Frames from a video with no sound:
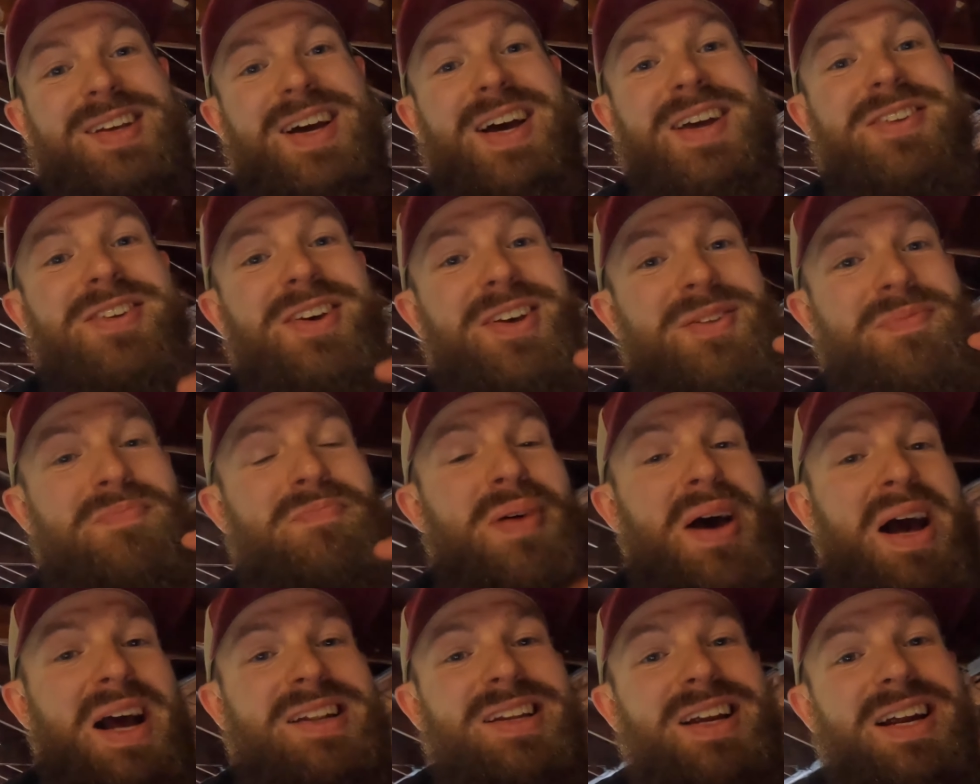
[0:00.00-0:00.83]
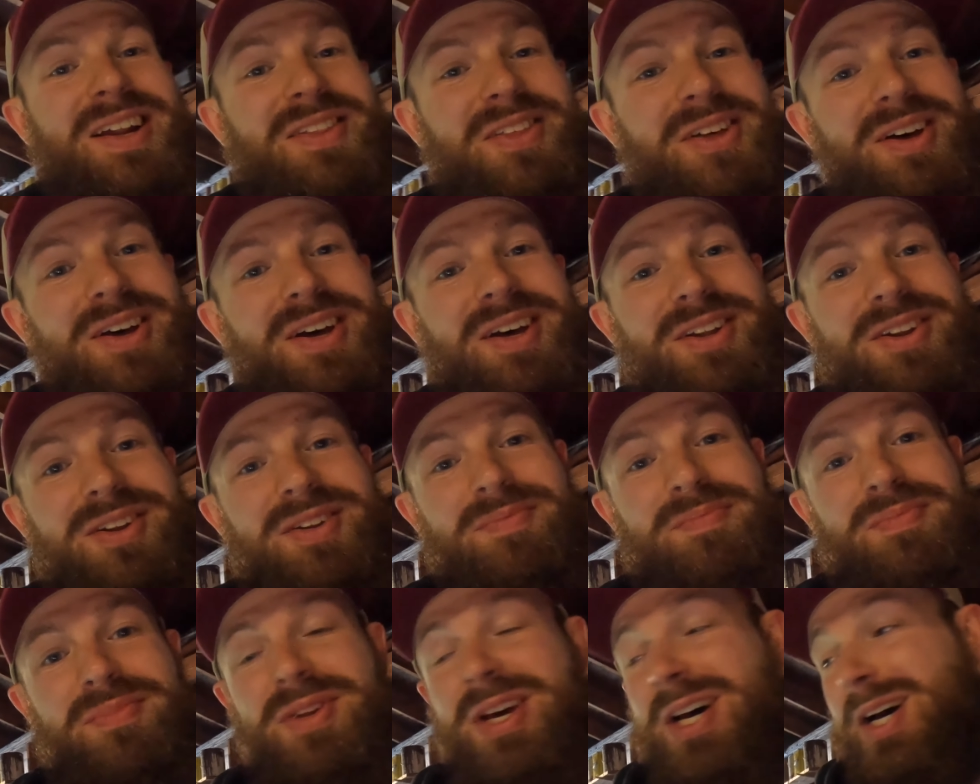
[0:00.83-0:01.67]
I just backed out of
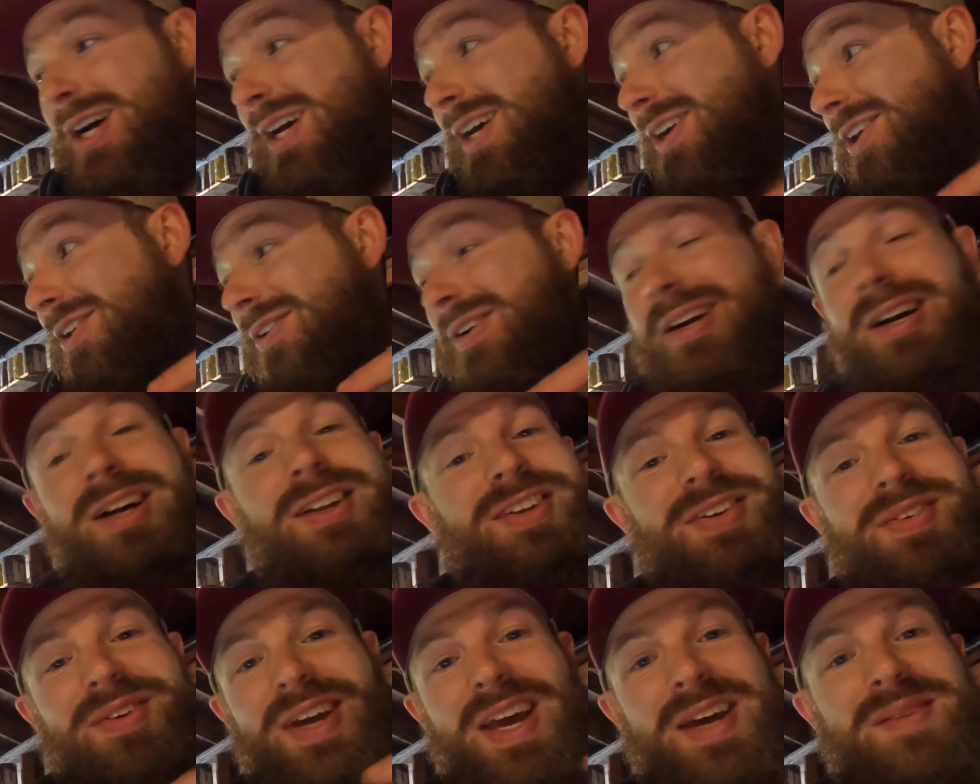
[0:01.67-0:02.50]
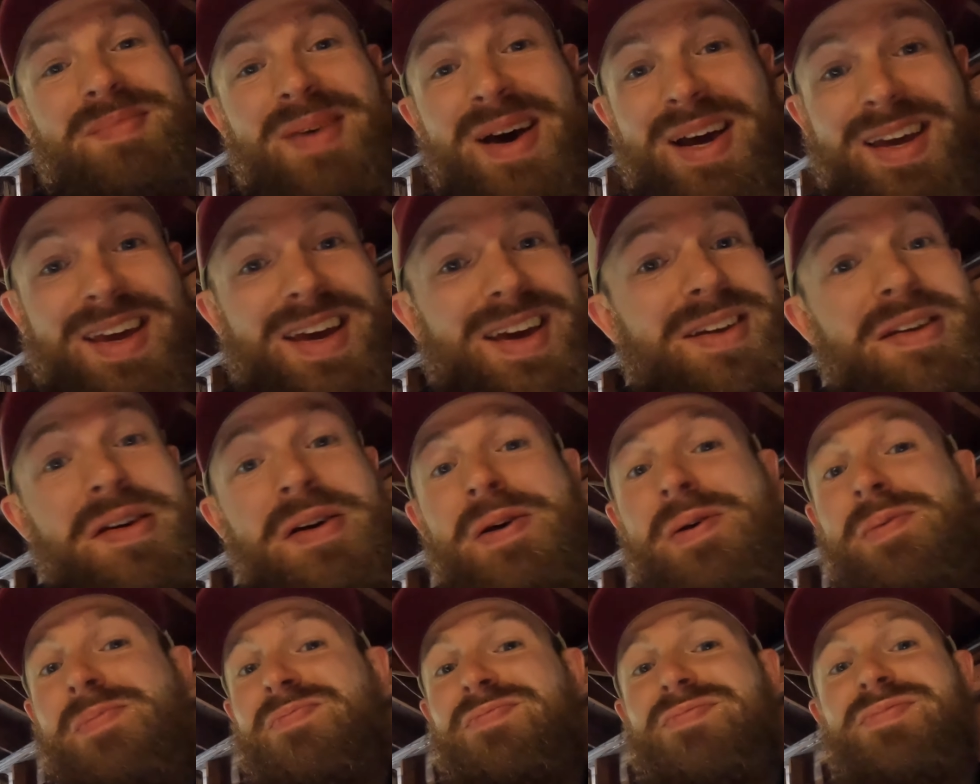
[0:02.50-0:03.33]
the garage and came back in.
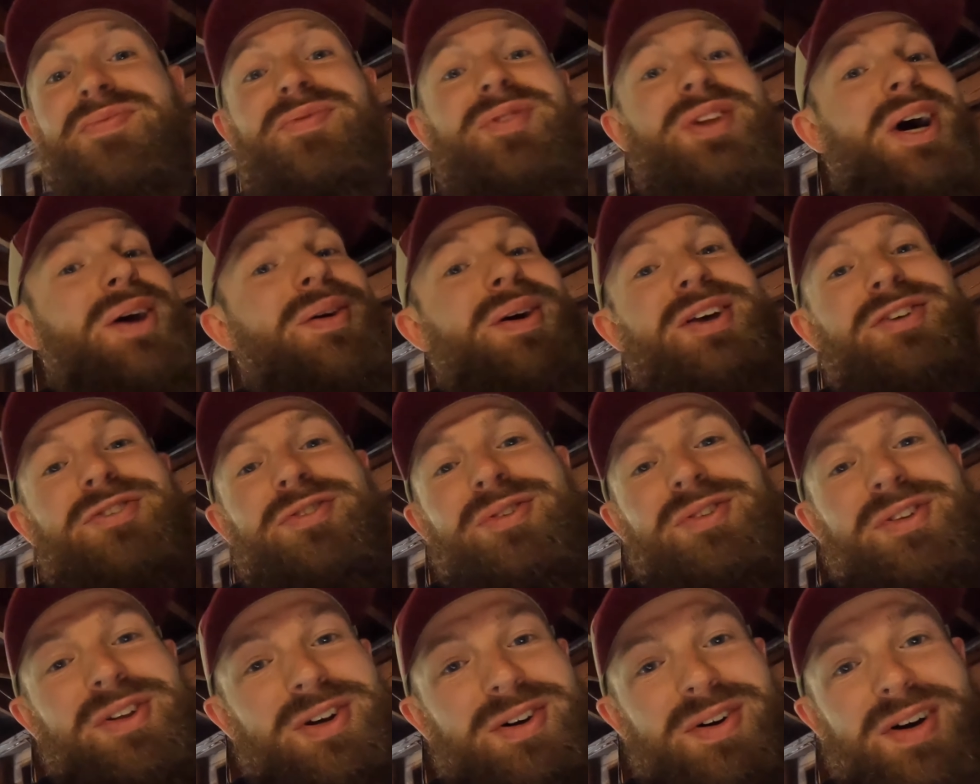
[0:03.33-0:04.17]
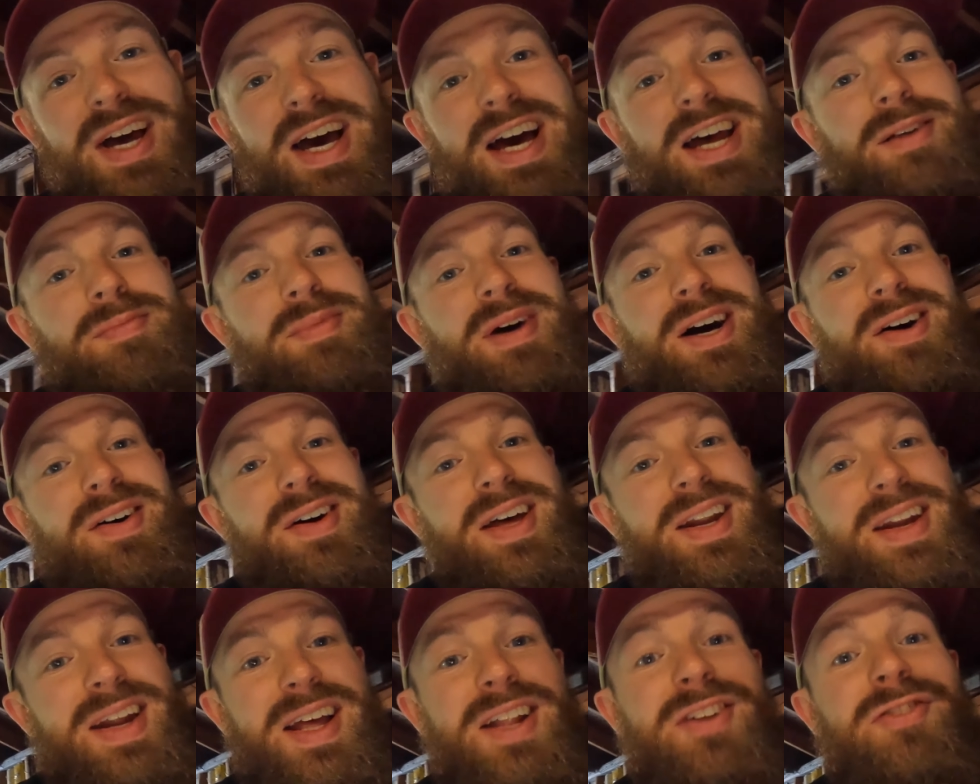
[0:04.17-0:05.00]
No issues at all. I had about
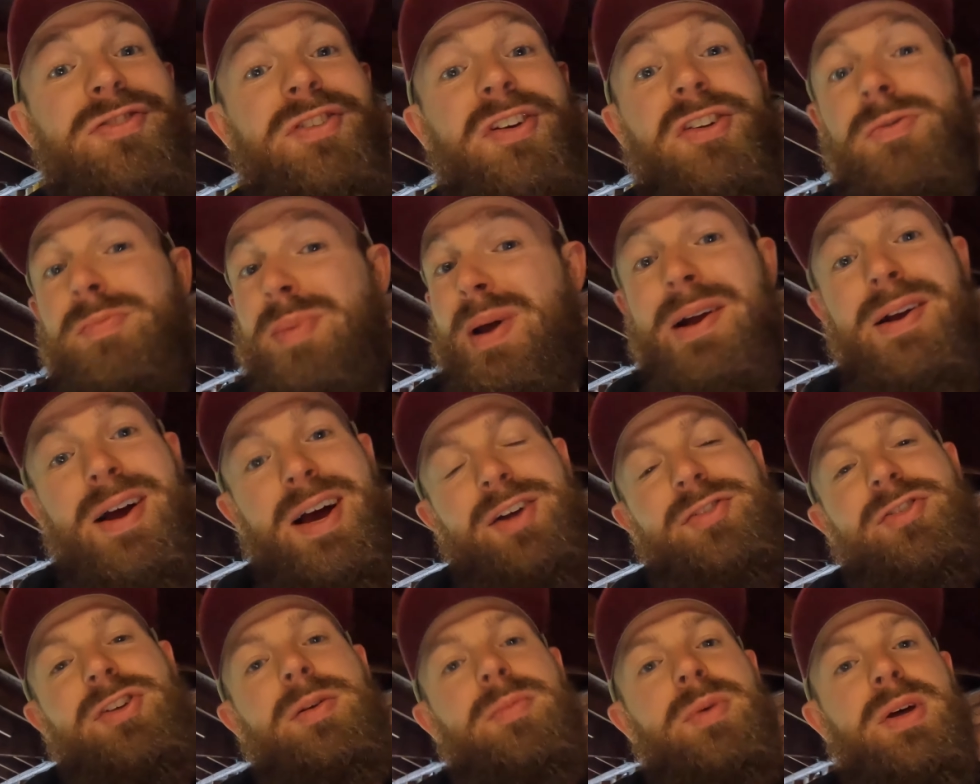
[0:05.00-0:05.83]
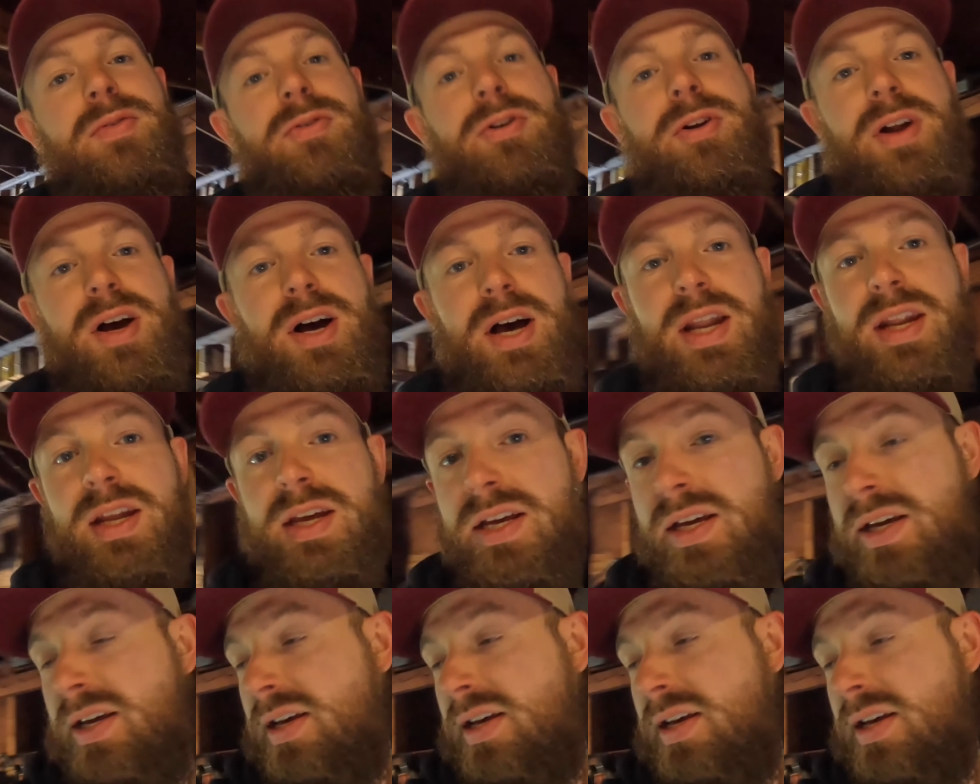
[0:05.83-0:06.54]
1 inch to spare, actually, believe it or not.